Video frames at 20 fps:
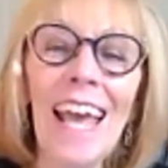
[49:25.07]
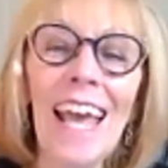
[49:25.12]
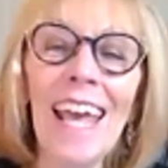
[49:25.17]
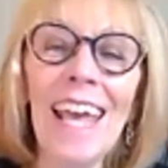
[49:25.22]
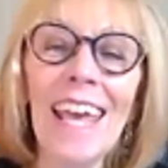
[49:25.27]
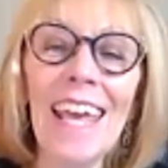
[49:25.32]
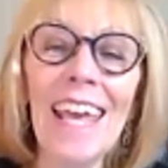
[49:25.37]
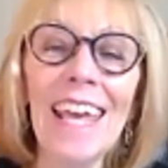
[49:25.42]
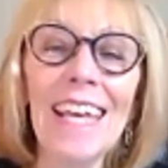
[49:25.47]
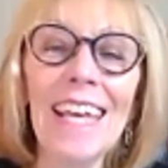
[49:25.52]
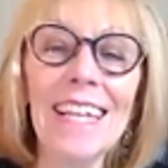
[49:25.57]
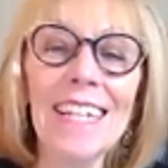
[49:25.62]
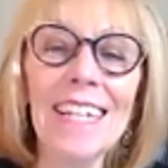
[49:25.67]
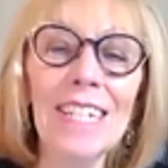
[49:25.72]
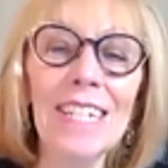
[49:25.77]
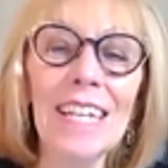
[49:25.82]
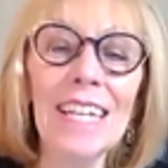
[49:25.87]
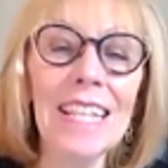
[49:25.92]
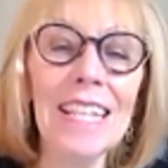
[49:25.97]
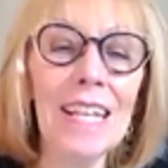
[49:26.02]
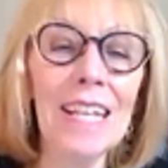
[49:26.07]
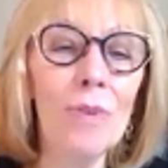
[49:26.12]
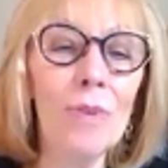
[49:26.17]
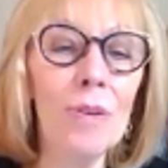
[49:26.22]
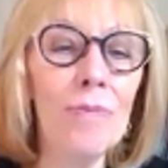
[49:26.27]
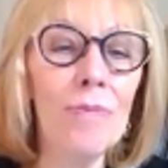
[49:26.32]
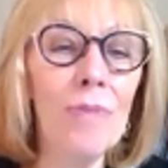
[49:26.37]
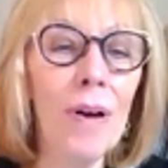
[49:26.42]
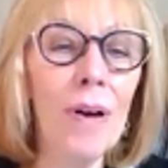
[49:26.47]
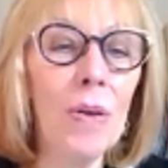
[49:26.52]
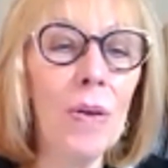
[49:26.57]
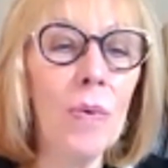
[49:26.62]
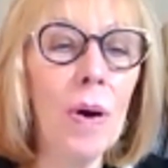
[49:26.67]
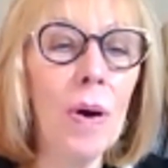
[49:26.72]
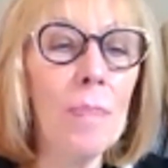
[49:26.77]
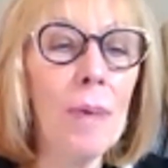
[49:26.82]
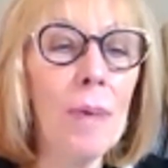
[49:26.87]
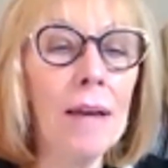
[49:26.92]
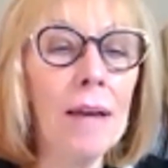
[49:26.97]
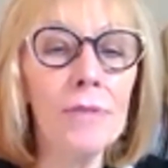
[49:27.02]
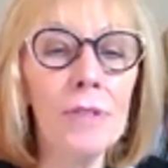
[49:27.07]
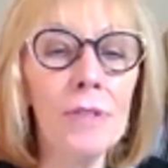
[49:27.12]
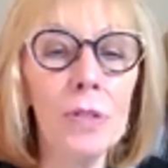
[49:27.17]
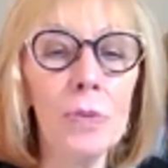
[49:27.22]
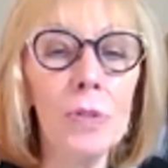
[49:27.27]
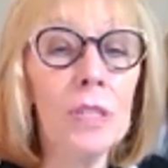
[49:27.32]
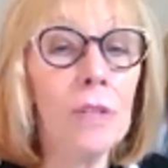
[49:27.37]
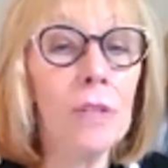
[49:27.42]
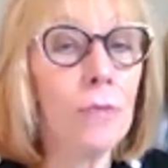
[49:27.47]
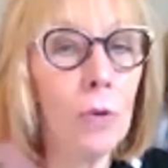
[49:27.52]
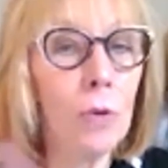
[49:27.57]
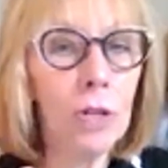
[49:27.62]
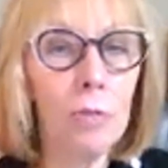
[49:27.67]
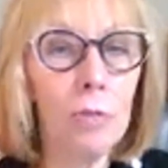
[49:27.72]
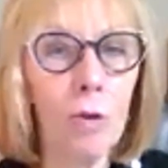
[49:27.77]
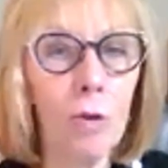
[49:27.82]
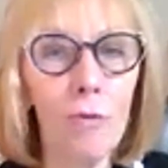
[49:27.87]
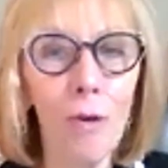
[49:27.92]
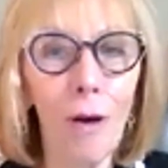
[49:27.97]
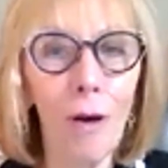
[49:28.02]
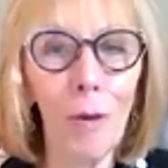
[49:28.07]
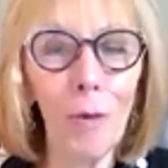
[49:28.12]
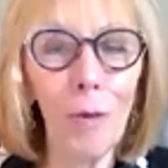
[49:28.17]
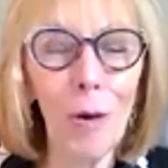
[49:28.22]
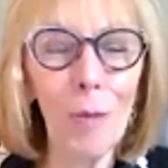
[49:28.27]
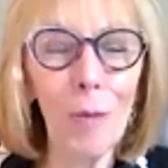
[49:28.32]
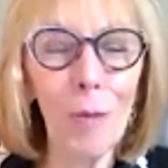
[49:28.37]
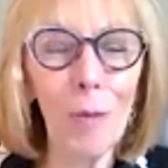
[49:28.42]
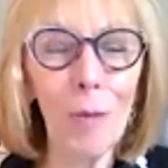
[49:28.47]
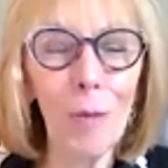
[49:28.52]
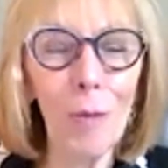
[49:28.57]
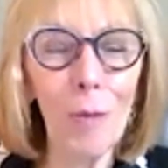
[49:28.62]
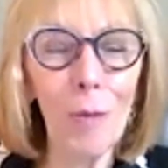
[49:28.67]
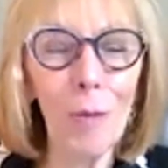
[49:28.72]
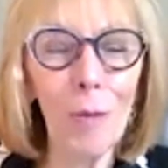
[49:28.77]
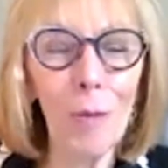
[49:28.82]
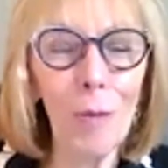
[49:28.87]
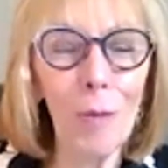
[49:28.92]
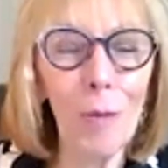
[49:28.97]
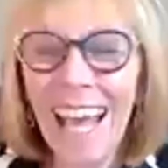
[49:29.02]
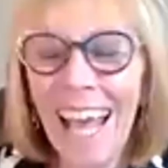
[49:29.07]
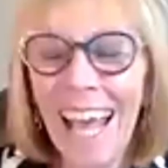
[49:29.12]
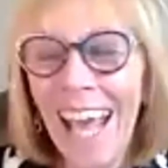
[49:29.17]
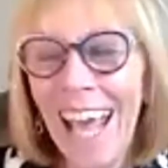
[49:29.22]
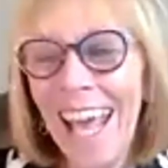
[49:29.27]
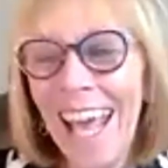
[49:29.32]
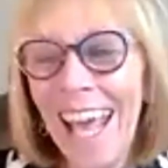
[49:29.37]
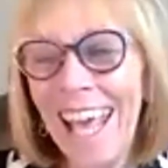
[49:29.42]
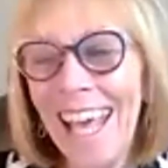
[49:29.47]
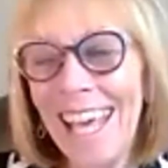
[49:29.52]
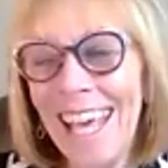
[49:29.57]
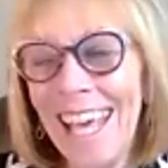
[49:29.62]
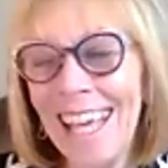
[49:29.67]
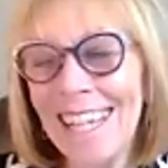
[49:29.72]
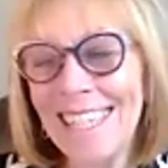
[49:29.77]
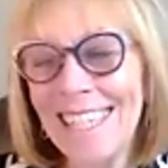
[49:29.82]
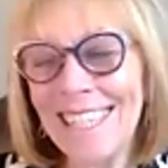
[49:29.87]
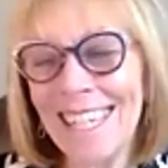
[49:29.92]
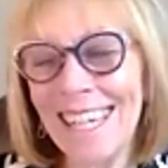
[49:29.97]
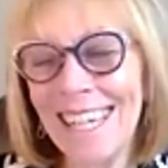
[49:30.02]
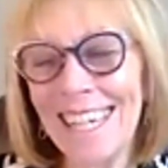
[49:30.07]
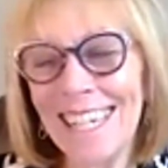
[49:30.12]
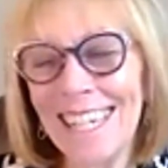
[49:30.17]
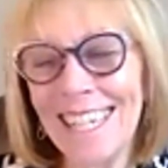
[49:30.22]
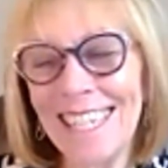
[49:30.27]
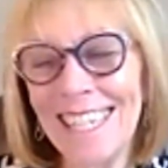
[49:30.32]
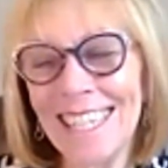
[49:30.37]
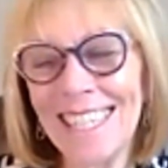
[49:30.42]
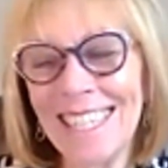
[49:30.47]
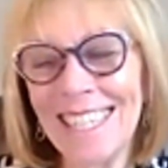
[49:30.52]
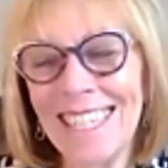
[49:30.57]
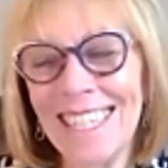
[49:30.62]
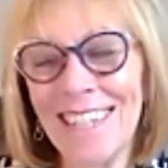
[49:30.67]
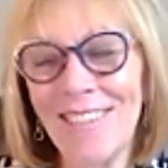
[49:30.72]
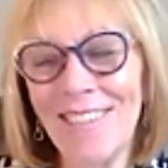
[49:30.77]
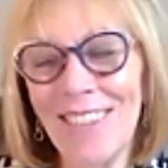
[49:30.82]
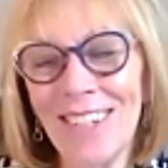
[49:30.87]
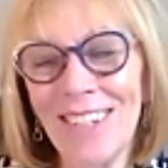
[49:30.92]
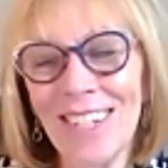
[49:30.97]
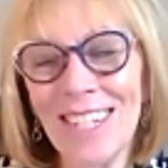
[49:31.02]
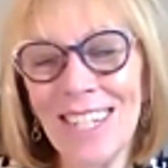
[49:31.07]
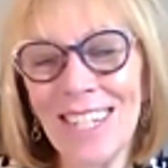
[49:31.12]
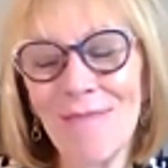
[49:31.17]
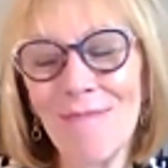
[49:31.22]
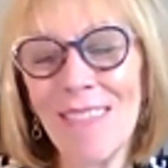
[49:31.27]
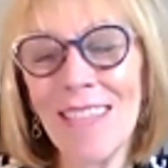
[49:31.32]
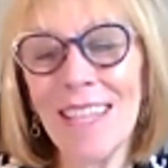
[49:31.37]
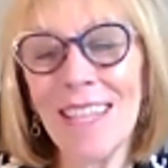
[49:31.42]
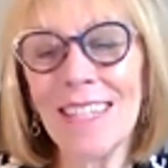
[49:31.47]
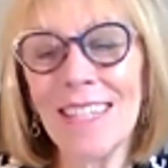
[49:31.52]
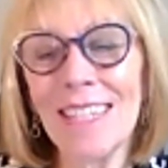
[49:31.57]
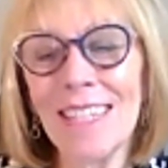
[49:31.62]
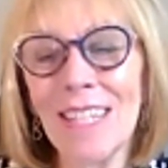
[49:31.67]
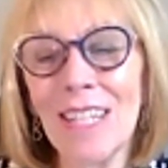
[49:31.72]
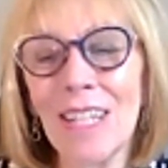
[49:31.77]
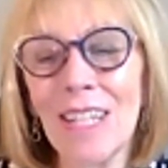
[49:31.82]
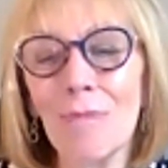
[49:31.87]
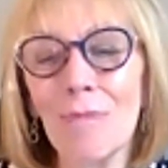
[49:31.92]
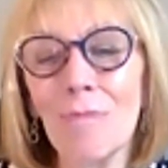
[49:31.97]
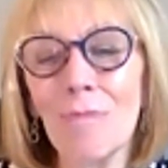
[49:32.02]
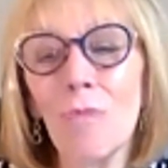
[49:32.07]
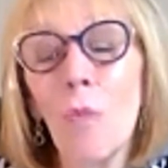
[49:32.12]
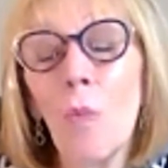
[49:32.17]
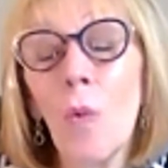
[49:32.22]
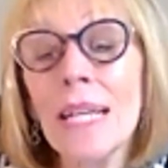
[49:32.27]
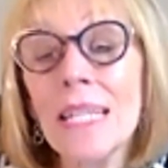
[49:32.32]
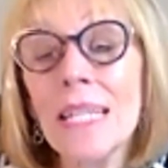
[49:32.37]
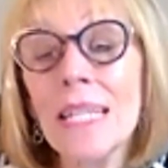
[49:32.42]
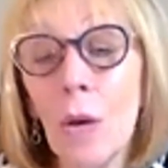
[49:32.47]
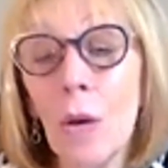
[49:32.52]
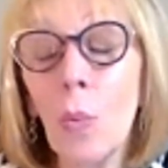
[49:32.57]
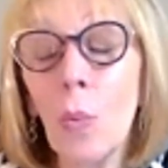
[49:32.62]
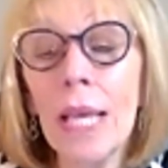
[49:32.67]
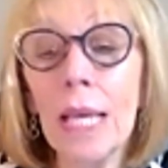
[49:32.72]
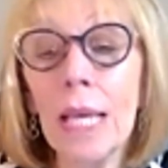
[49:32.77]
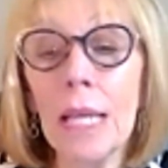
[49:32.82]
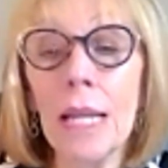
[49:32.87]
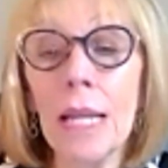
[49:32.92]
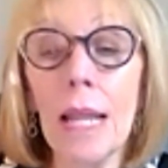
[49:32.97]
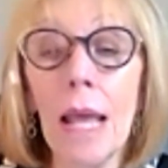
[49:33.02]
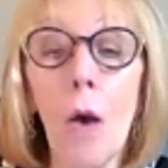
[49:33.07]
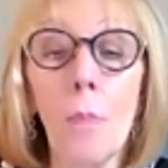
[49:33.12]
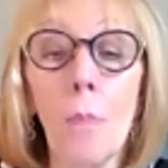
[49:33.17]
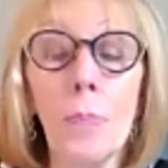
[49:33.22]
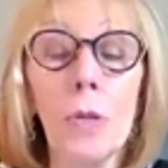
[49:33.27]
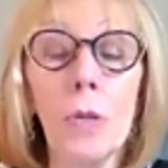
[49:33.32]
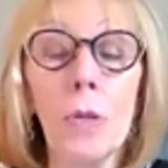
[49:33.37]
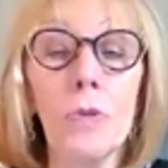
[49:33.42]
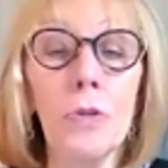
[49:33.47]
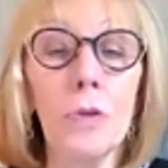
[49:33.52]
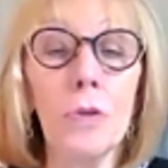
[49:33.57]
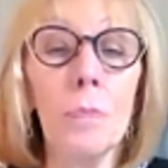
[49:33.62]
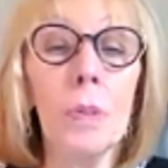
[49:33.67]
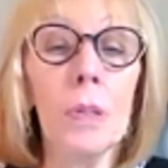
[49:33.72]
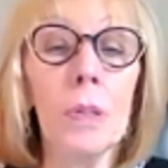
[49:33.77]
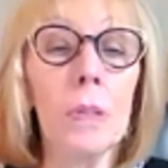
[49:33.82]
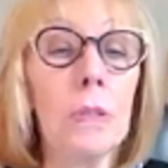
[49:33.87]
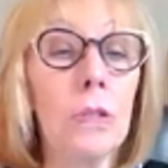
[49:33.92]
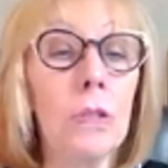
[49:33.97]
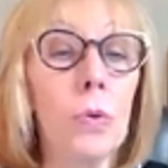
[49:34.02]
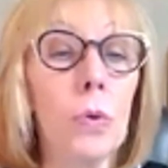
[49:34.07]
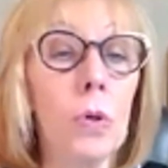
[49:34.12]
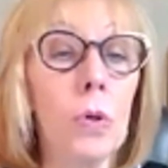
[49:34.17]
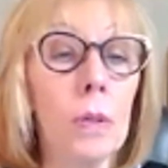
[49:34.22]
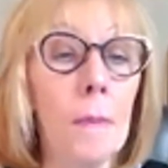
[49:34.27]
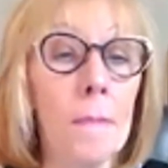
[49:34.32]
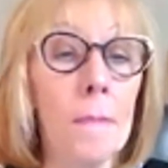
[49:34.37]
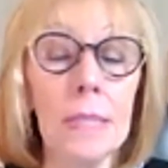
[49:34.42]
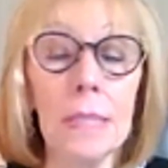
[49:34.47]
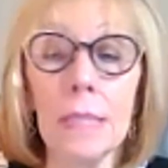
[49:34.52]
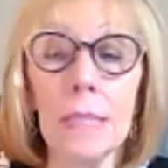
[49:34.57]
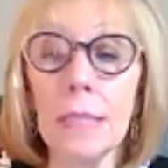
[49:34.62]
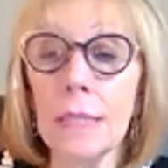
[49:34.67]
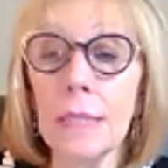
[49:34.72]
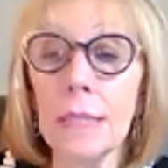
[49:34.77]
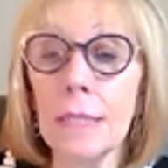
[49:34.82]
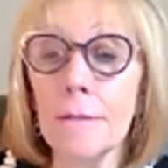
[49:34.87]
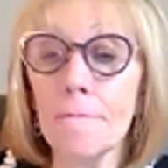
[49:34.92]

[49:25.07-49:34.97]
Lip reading: And then we'll follow up afterwards. Of course, we'll follow up afterwards and see if there's some ways that we can help you to build your business.